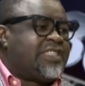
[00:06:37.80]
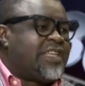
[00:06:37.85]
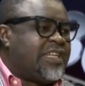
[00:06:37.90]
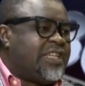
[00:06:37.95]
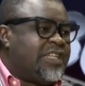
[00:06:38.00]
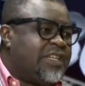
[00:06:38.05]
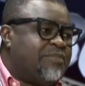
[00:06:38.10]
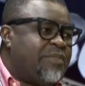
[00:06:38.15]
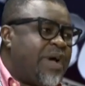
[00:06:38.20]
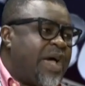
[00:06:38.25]

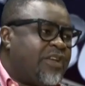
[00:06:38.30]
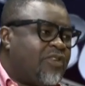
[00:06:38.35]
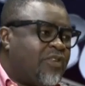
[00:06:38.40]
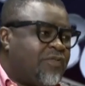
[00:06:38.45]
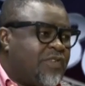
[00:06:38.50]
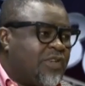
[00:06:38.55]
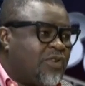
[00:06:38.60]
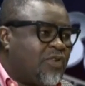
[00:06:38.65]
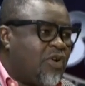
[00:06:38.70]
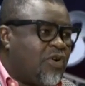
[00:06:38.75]
in the mind of
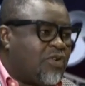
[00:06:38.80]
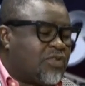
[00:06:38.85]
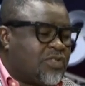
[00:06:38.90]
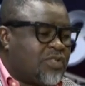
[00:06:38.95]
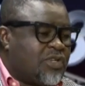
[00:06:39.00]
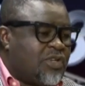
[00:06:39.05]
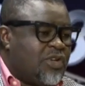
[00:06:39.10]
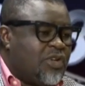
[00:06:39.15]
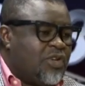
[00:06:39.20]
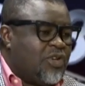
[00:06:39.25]
the court,
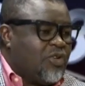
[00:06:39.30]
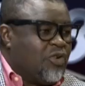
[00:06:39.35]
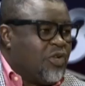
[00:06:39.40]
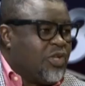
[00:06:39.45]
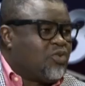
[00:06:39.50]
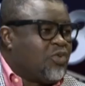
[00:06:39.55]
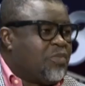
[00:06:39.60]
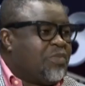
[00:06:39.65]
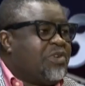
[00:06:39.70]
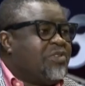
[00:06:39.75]
you know,
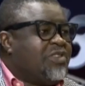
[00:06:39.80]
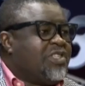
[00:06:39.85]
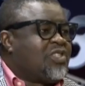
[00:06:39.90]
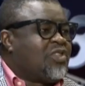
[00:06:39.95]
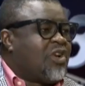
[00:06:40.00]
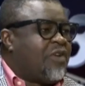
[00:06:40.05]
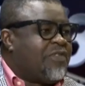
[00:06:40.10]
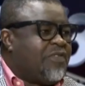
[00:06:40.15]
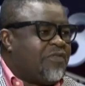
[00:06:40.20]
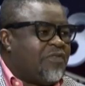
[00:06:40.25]
it will be
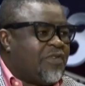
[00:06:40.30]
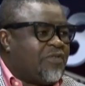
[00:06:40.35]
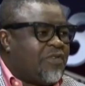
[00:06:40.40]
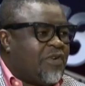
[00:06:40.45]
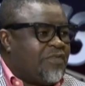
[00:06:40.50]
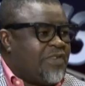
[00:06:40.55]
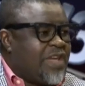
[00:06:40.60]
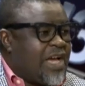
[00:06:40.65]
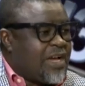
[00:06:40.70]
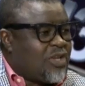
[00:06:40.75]
resolved in favor
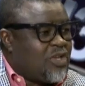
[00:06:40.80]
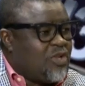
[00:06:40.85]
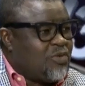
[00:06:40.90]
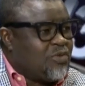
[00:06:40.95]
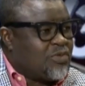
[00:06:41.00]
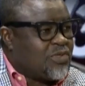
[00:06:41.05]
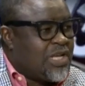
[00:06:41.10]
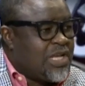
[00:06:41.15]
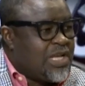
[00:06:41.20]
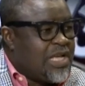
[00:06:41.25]
of the
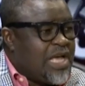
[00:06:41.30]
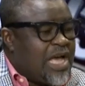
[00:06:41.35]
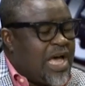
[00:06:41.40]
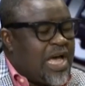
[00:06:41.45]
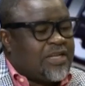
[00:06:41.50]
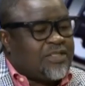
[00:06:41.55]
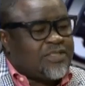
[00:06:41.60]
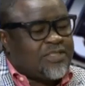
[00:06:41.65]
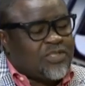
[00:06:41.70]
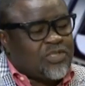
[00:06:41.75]
accused.
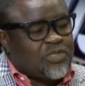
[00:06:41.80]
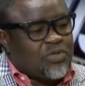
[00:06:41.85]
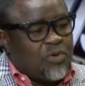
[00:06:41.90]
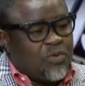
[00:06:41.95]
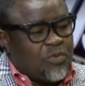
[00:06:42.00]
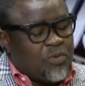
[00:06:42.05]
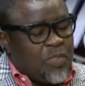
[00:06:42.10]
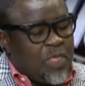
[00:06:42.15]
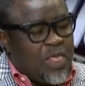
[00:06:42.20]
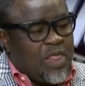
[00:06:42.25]
And
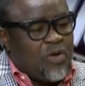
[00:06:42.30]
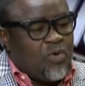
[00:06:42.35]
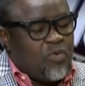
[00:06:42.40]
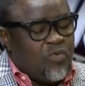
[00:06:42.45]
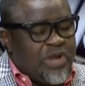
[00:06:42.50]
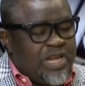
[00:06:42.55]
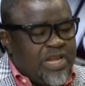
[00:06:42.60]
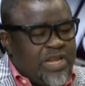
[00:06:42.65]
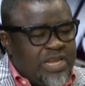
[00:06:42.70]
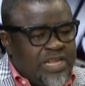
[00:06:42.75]
so
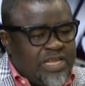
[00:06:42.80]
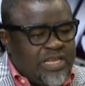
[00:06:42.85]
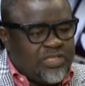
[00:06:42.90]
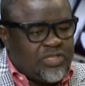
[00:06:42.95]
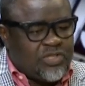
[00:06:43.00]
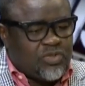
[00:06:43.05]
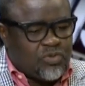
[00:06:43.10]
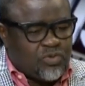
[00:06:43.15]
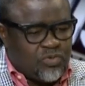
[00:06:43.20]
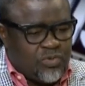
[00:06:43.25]
we need
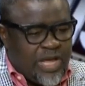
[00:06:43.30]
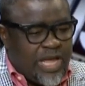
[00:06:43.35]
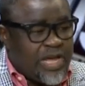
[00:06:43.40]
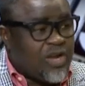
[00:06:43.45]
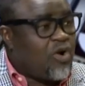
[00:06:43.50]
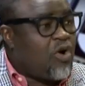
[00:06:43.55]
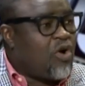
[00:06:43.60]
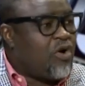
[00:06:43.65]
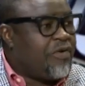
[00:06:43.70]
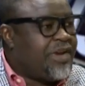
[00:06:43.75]
to
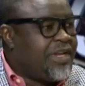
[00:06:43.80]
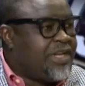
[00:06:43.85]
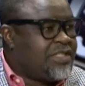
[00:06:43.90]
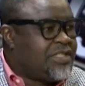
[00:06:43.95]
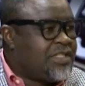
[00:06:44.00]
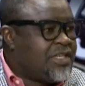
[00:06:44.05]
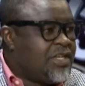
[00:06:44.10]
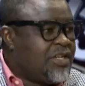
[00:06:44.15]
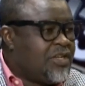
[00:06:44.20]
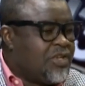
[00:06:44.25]

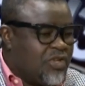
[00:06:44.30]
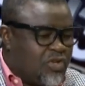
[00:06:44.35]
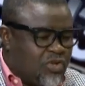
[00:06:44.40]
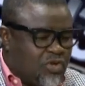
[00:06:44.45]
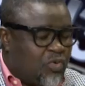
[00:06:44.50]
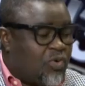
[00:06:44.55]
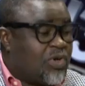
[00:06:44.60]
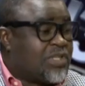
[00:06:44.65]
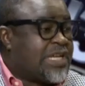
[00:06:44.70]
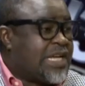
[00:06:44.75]
encourage, you know,
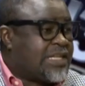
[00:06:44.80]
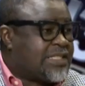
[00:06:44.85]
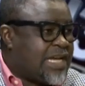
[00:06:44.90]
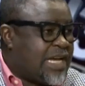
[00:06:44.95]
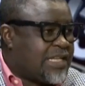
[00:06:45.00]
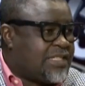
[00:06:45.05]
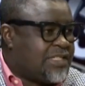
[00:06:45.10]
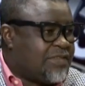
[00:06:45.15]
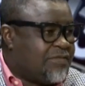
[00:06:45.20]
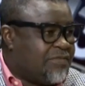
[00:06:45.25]

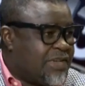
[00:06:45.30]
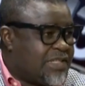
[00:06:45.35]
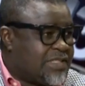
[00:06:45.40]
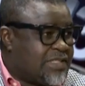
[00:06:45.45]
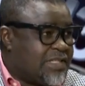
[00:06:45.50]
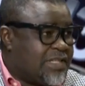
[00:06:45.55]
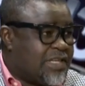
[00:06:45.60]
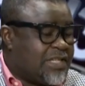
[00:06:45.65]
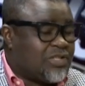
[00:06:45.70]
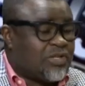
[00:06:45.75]
watertight
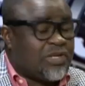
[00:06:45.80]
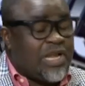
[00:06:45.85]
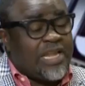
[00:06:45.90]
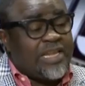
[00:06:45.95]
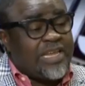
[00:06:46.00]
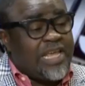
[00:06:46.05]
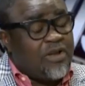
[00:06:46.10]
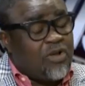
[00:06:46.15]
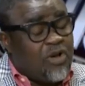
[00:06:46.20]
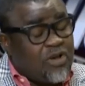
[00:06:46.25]
investigation. And
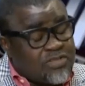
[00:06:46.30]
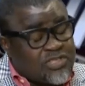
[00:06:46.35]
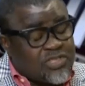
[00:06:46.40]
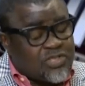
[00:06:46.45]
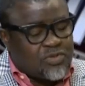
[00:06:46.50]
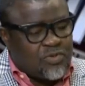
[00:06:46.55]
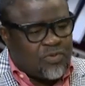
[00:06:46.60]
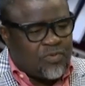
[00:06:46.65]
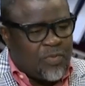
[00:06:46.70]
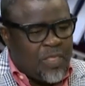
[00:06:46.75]
then
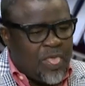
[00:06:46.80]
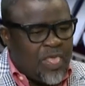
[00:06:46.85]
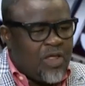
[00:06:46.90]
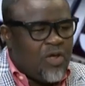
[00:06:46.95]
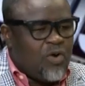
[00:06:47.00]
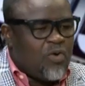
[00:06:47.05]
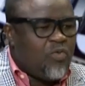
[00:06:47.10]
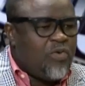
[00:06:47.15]
also, we